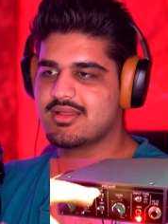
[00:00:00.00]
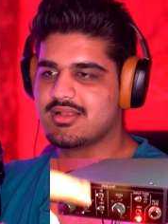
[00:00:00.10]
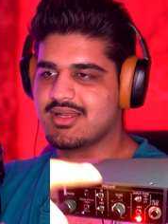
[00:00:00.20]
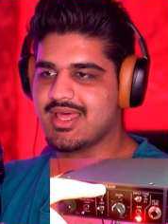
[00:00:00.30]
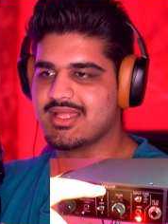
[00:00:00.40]

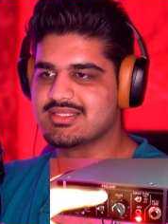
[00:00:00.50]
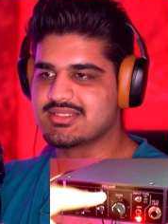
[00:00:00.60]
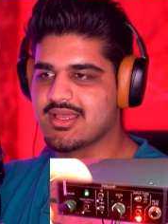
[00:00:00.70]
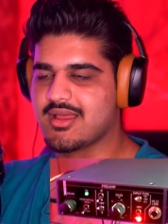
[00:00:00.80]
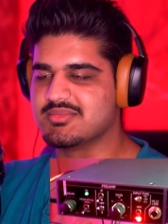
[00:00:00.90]
Let's
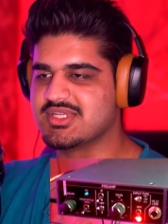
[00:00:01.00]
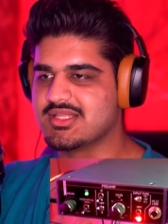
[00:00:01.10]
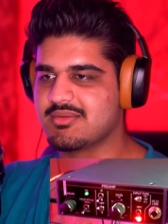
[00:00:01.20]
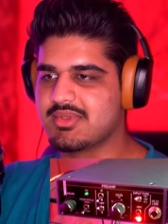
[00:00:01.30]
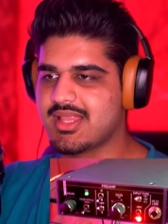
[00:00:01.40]
turn
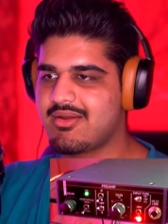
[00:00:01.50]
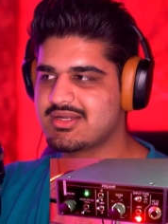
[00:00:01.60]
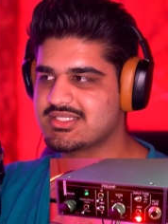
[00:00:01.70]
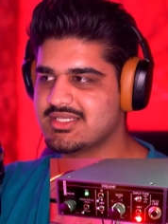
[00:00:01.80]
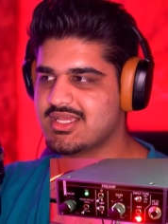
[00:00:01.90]
the
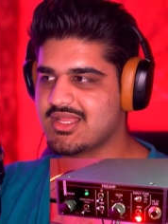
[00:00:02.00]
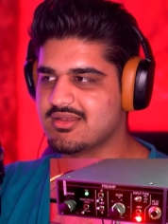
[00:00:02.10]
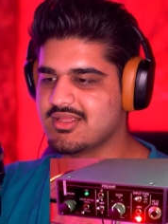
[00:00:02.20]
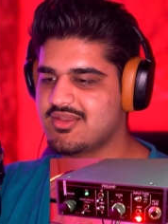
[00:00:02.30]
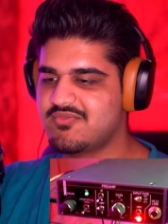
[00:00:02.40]
polarity
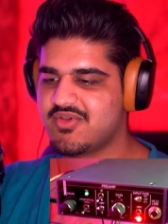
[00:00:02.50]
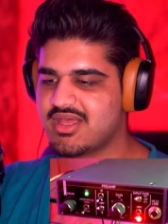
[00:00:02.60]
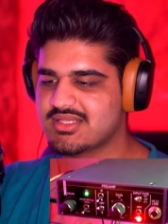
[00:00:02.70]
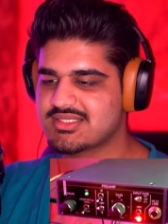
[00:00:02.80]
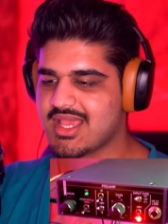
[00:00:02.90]
in
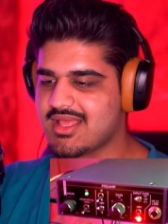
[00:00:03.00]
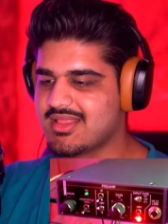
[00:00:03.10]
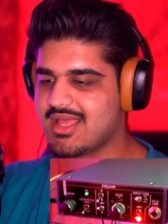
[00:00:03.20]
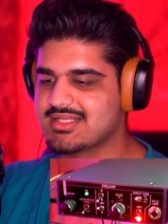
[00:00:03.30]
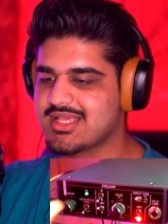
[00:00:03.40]
inverse, and
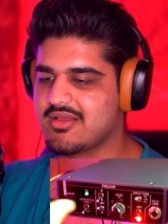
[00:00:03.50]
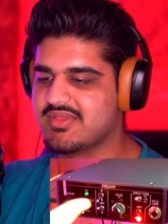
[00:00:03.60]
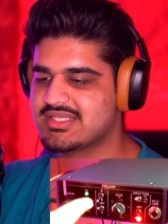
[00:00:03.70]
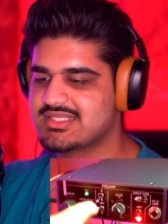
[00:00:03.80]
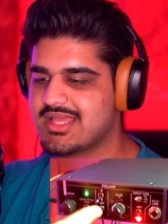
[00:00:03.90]
that's how
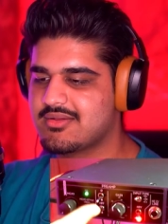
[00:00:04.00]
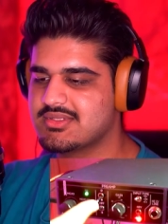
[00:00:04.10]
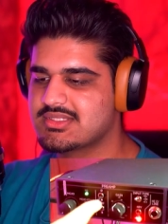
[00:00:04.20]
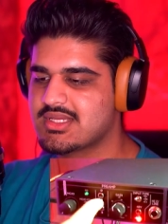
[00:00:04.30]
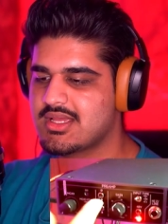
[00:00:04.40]
this
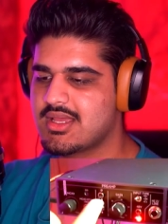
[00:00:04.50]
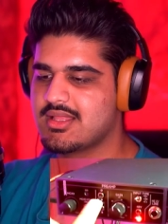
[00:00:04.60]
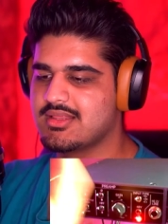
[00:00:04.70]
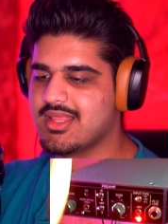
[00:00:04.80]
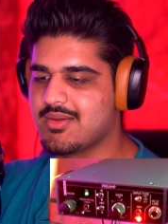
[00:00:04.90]
sounds.
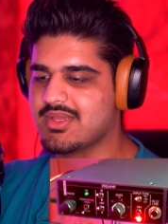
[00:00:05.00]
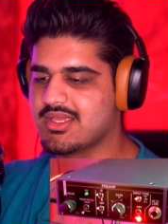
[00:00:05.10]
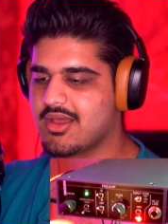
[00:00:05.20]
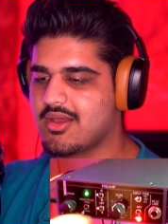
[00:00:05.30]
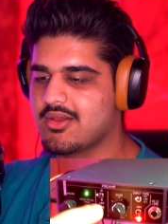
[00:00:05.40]
There we
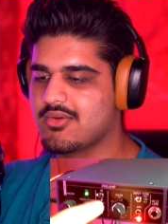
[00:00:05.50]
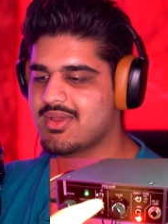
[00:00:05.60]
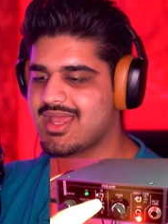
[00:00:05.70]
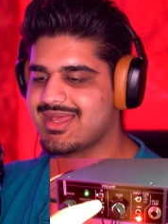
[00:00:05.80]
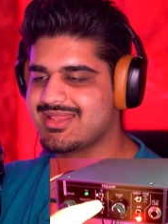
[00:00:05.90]
go.
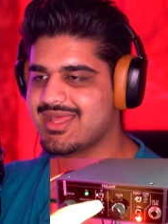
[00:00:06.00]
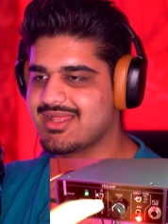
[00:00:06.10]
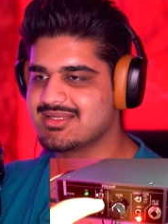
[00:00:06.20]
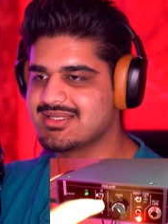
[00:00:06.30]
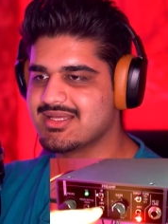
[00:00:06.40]
And
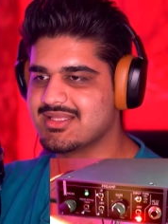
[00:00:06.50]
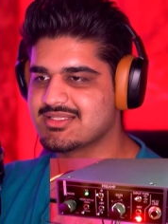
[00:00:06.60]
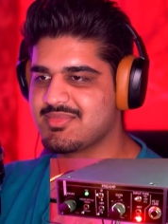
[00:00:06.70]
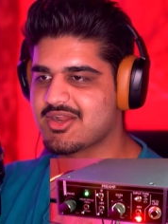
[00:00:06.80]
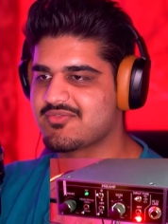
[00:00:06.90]
then turn
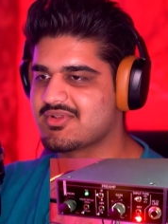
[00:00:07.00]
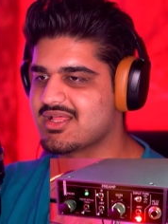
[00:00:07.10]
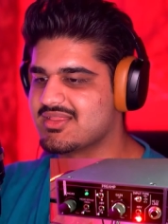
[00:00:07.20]
this microphone like